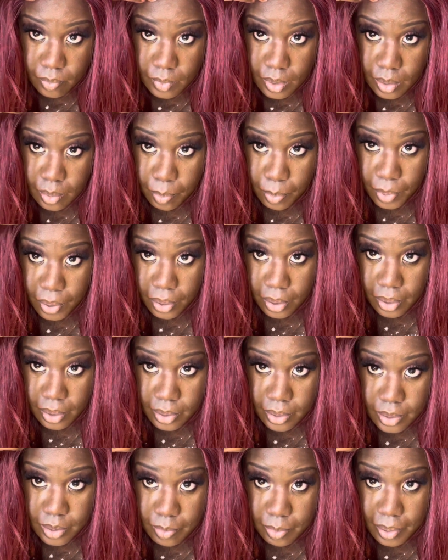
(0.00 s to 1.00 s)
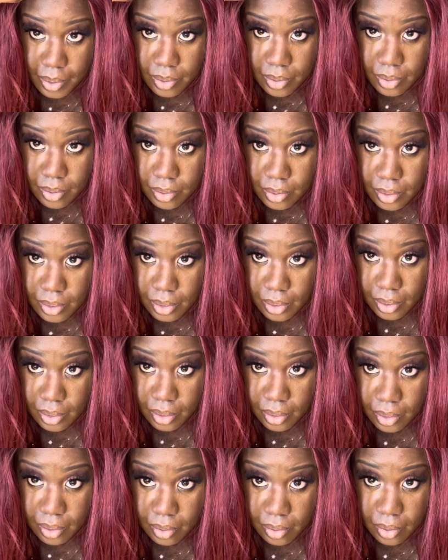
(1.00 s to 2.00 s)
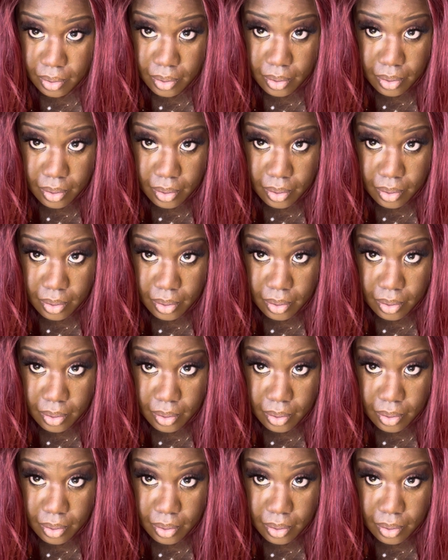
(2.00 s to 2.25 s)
A parting space is good.